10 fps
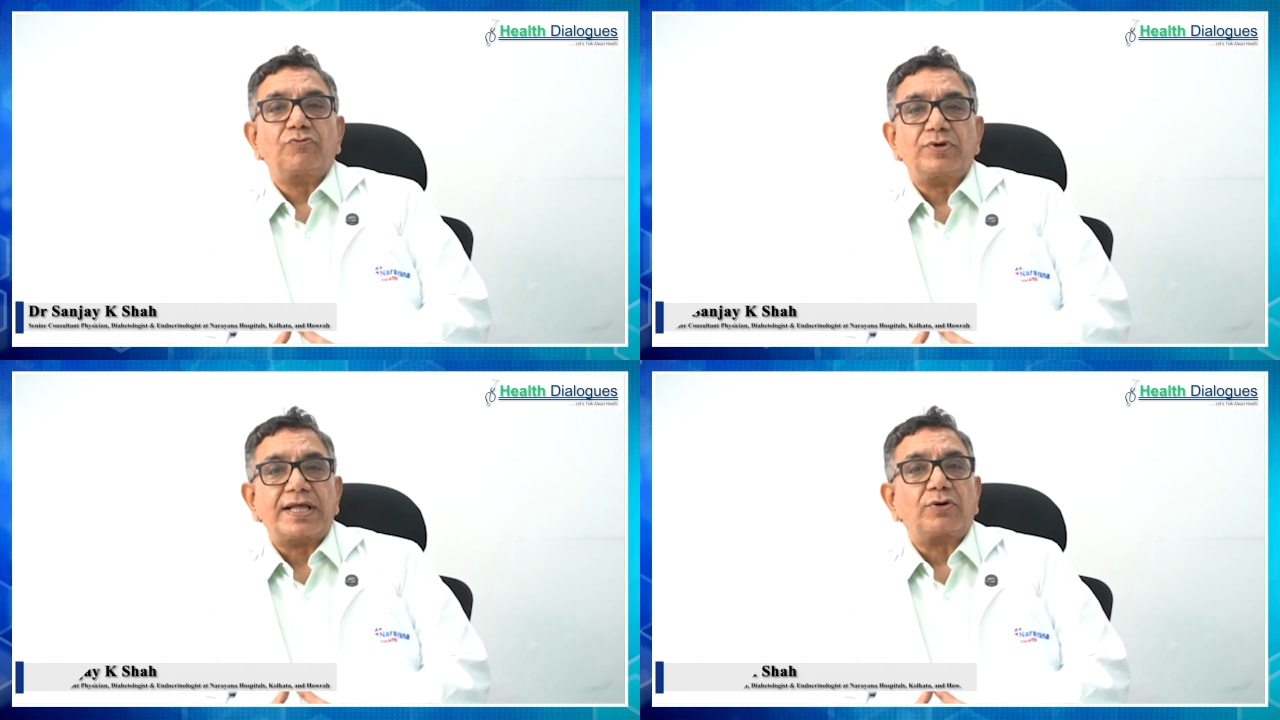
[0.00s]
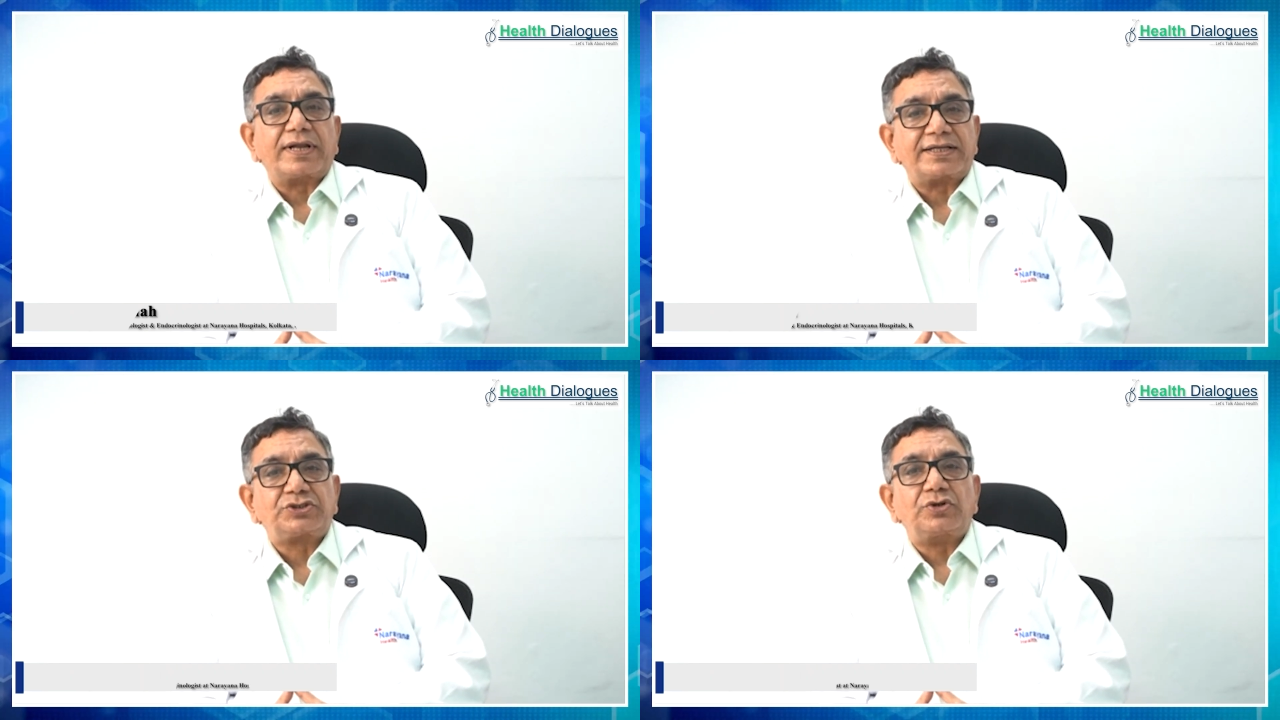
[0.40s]

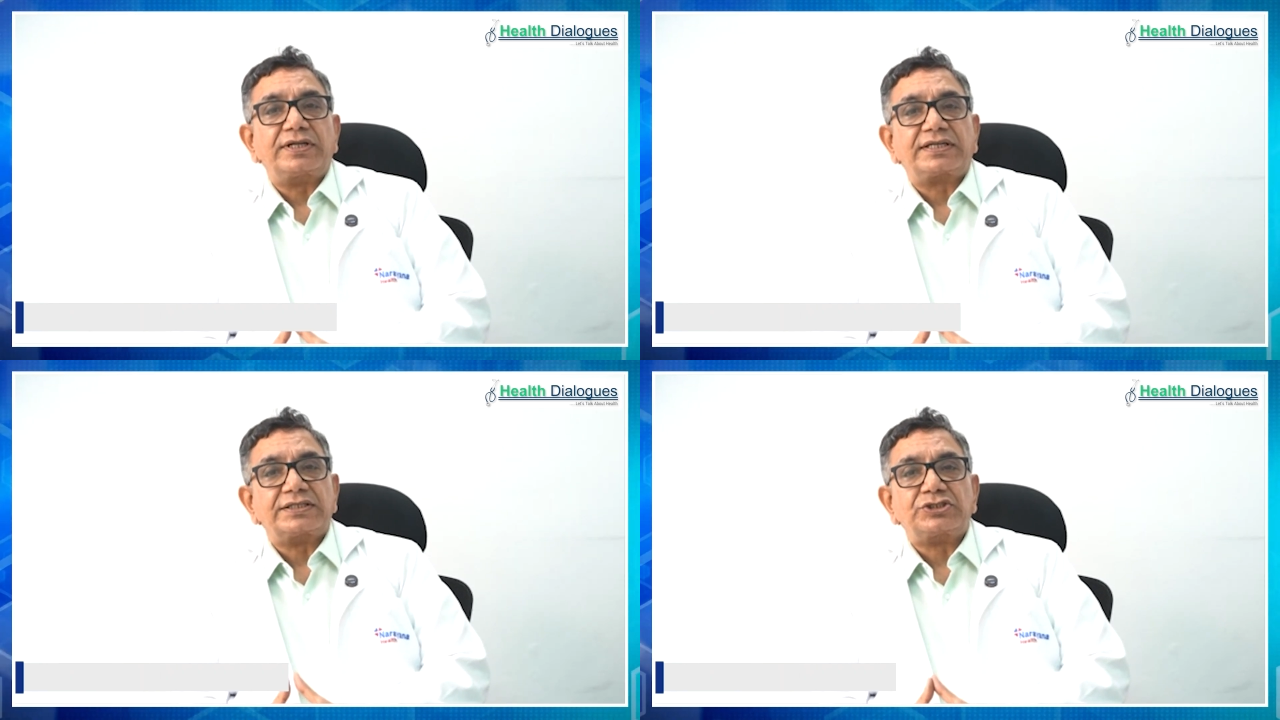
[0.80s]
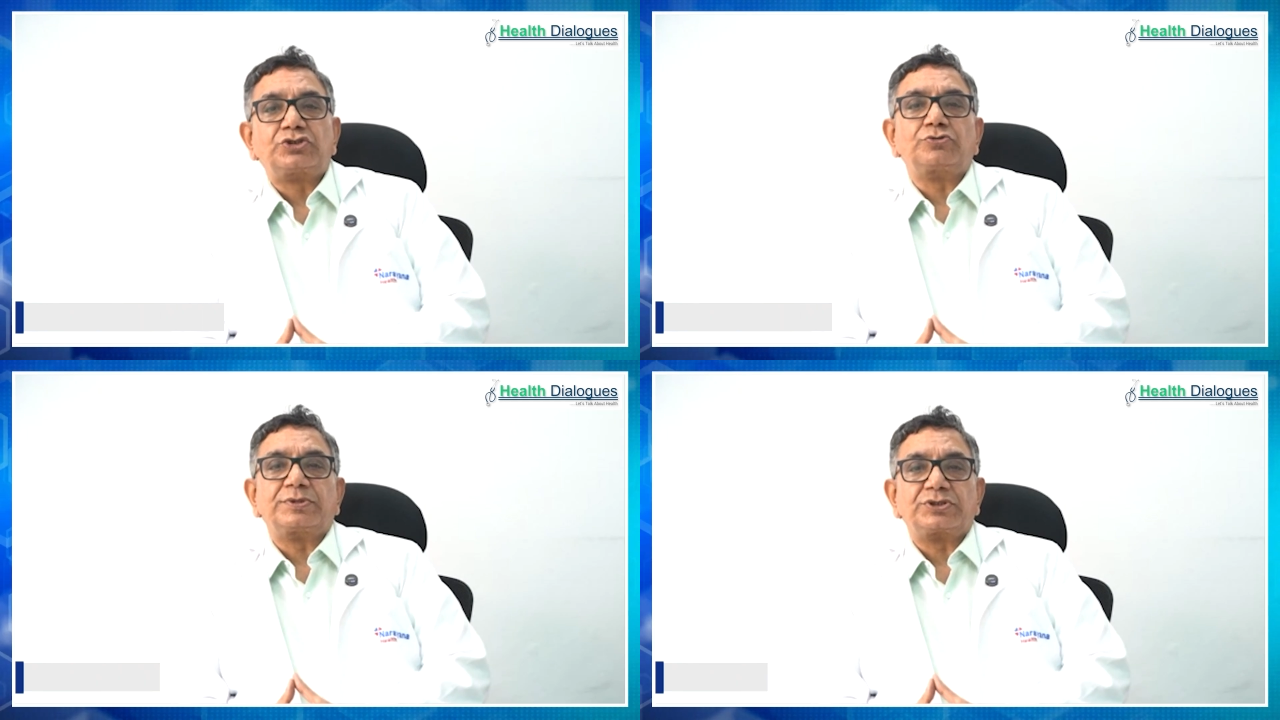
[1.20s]
without actually
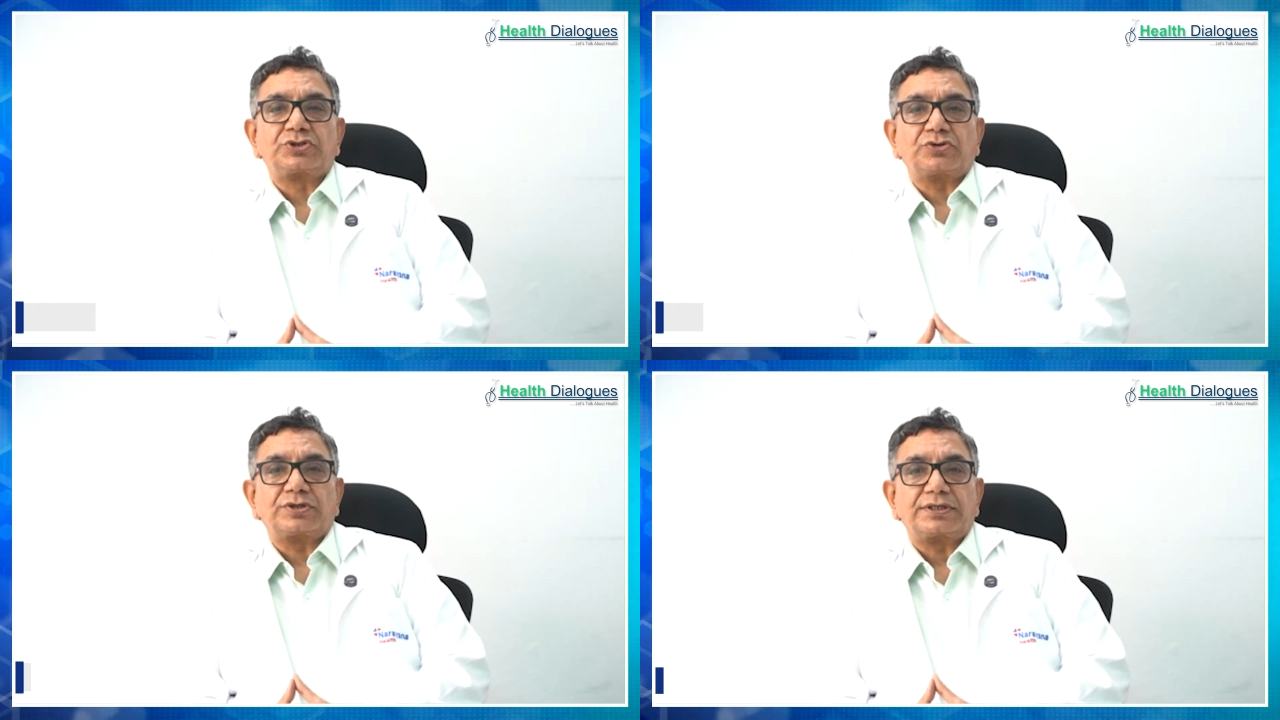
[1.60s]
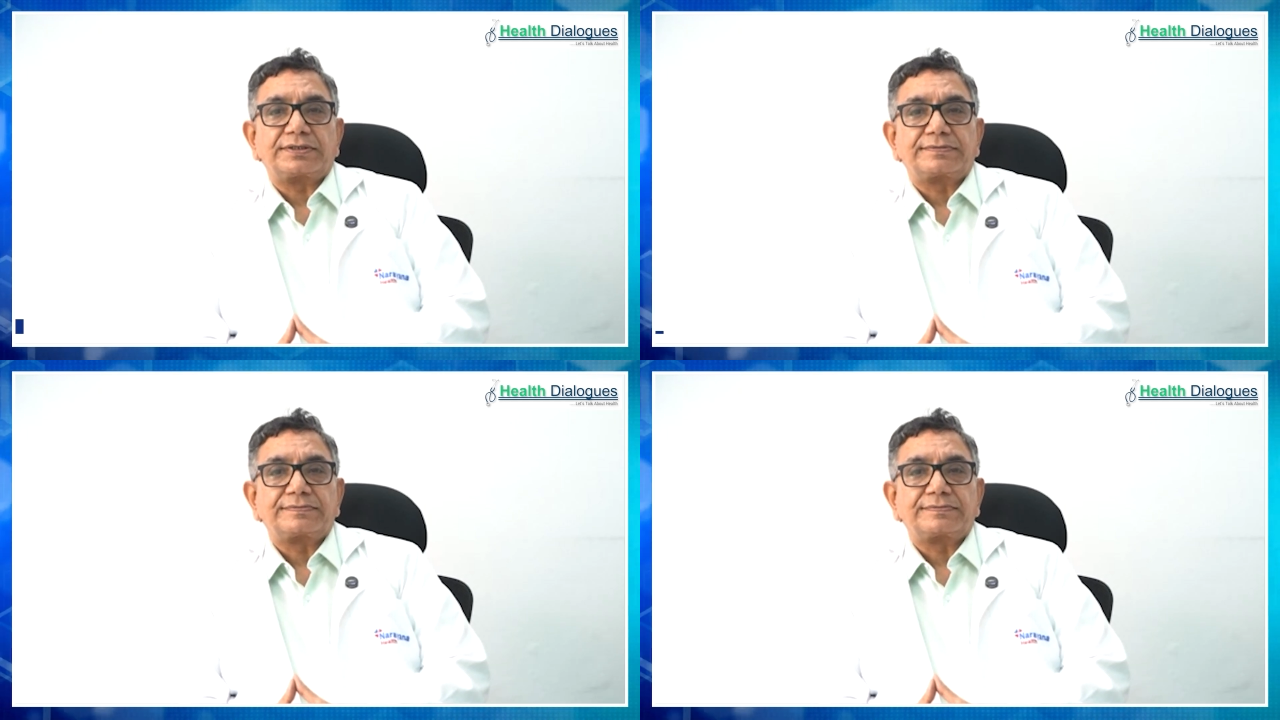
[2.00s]
consuming sugar.